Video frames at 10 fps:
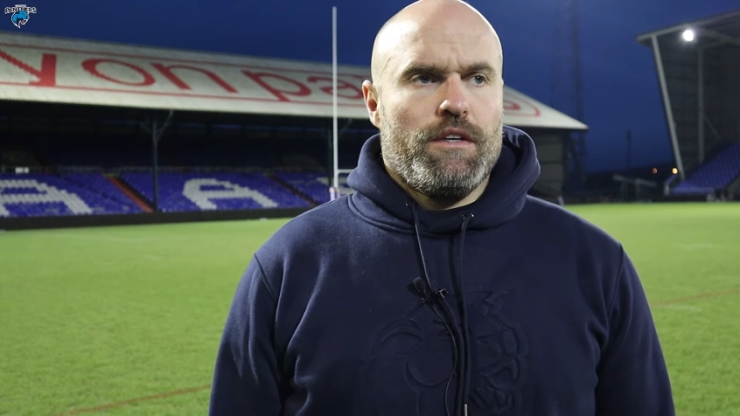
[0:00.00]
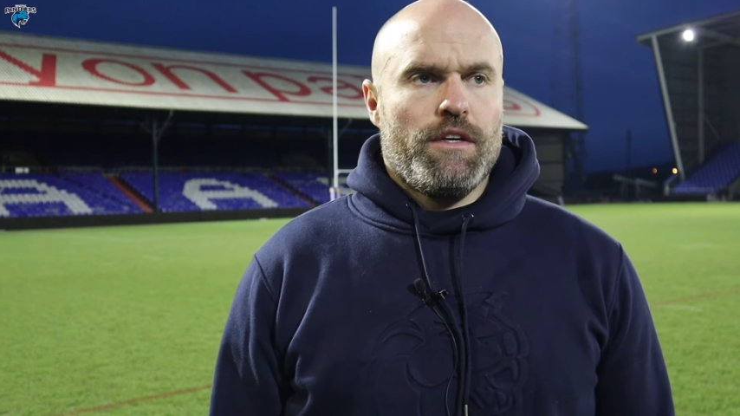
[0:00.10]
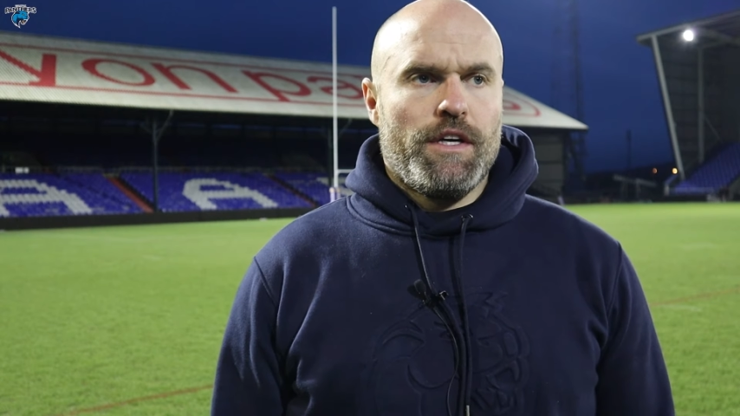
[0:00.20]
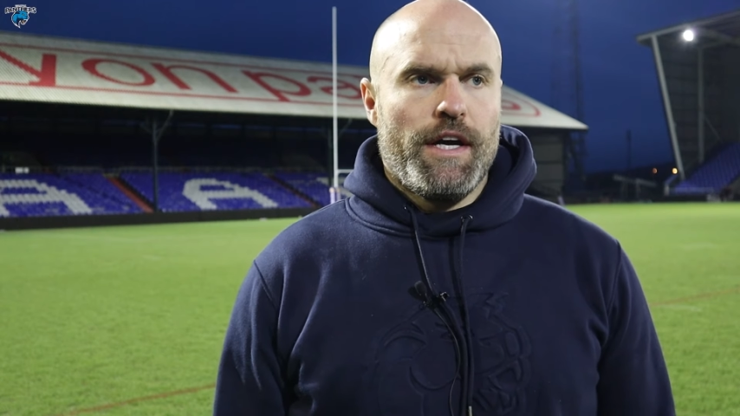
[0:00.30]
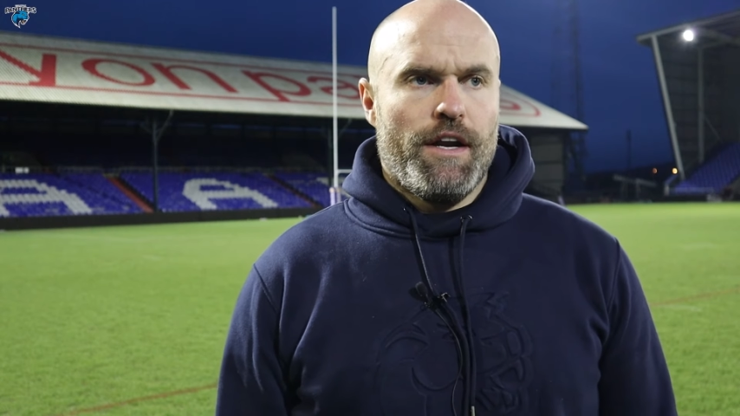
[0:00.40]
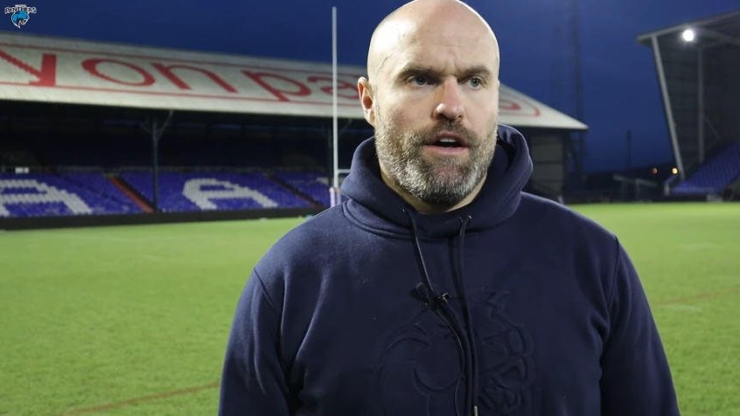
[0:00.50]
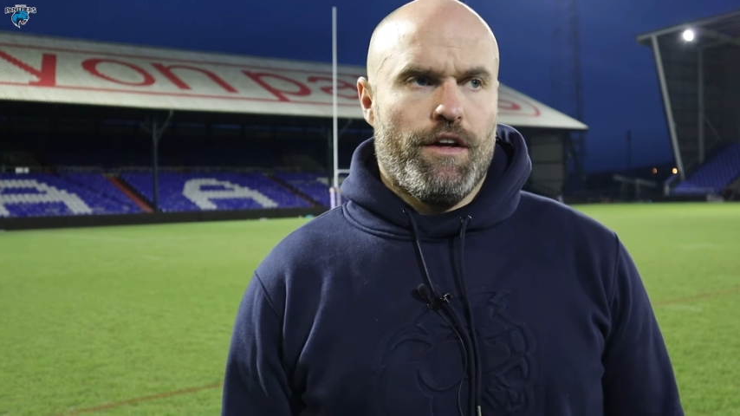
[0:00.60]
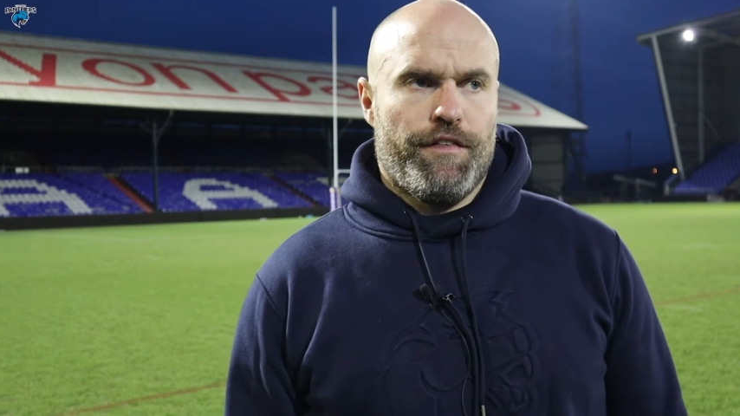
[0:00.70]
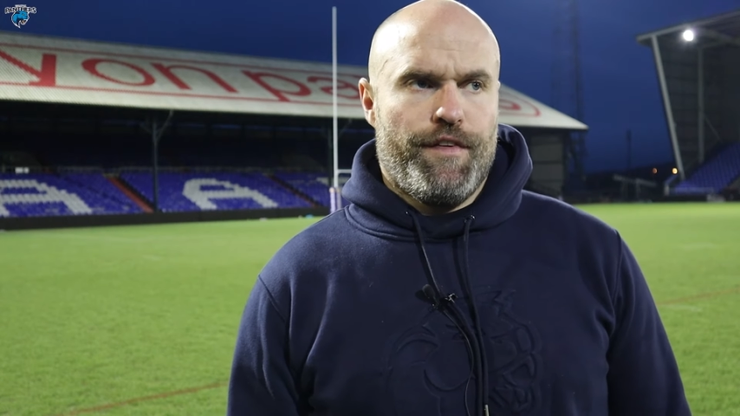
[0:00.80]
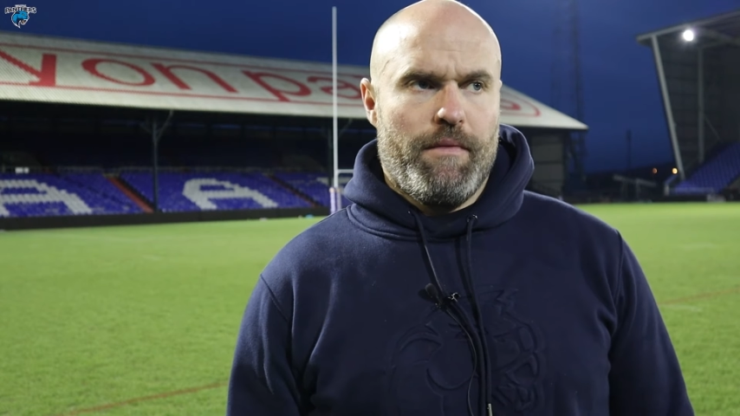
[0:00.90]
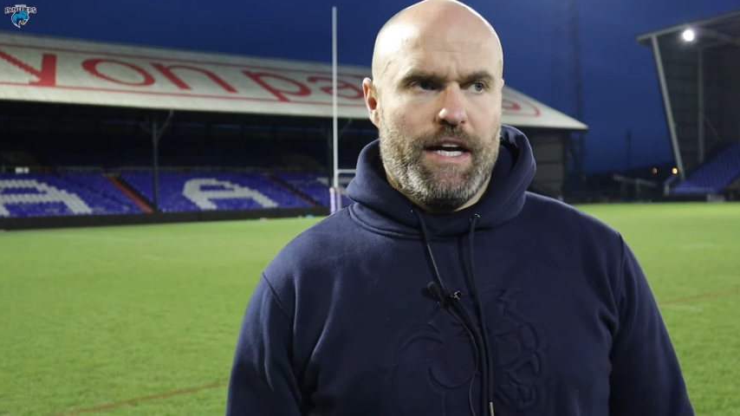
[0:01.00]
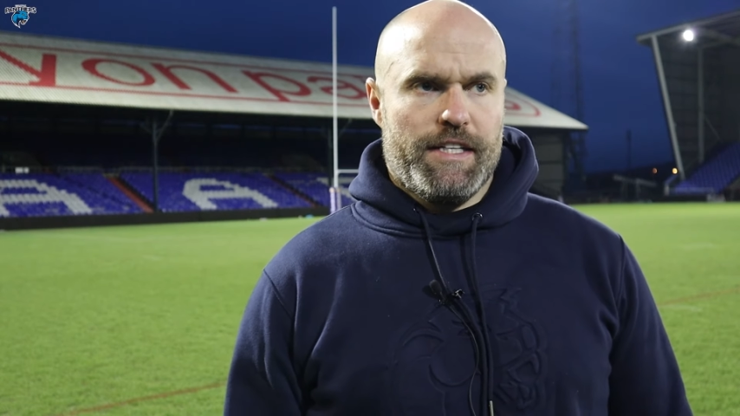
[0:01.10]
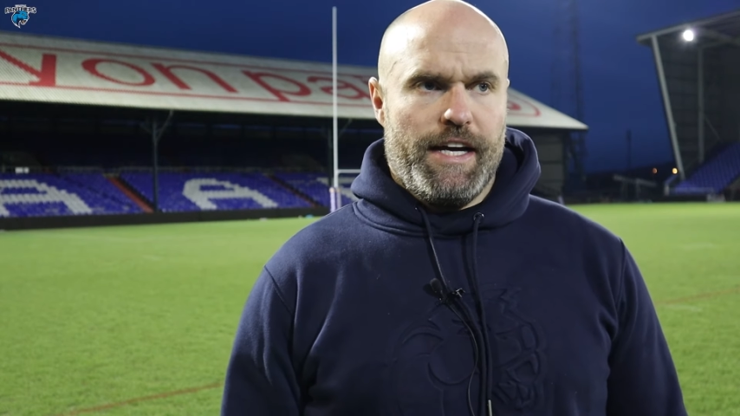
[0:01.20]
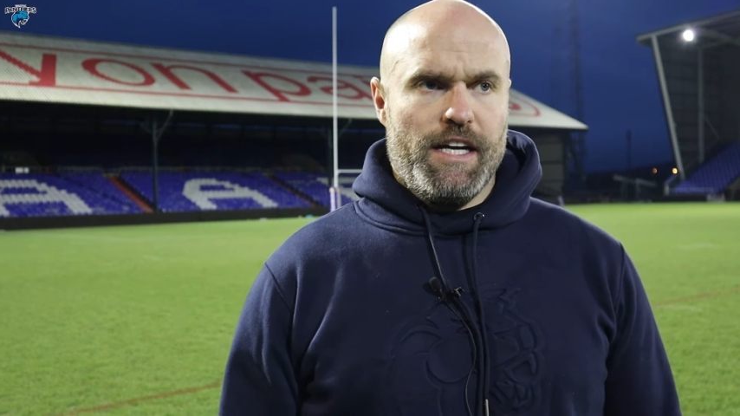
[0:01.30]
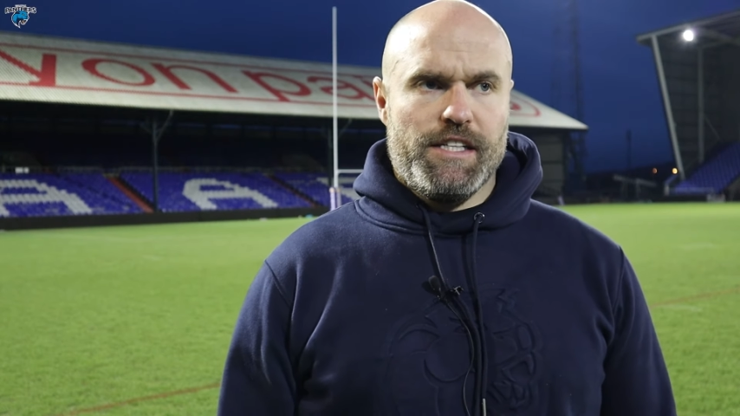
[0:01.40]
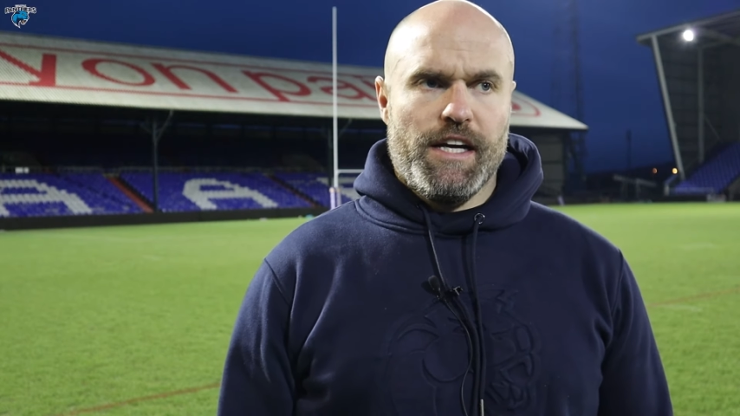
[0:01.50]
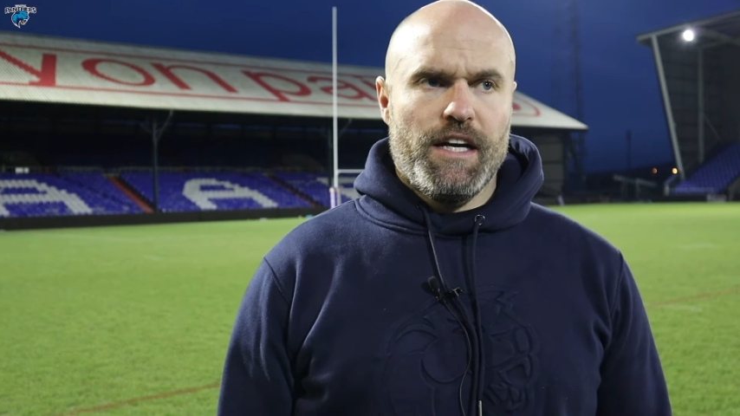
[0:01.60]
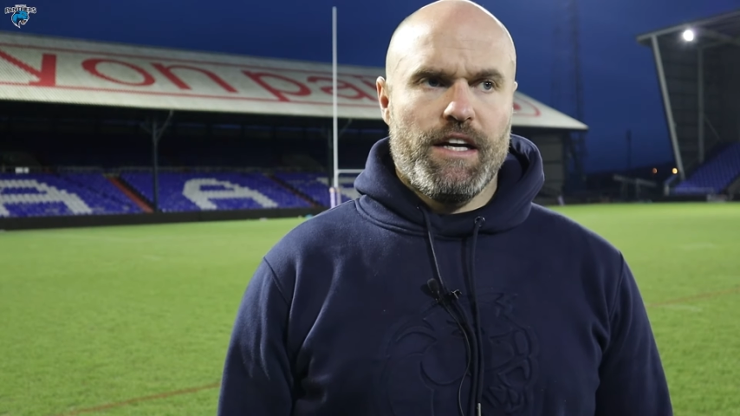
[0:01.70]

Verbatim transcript: Uh, I don't know if it makes it easier.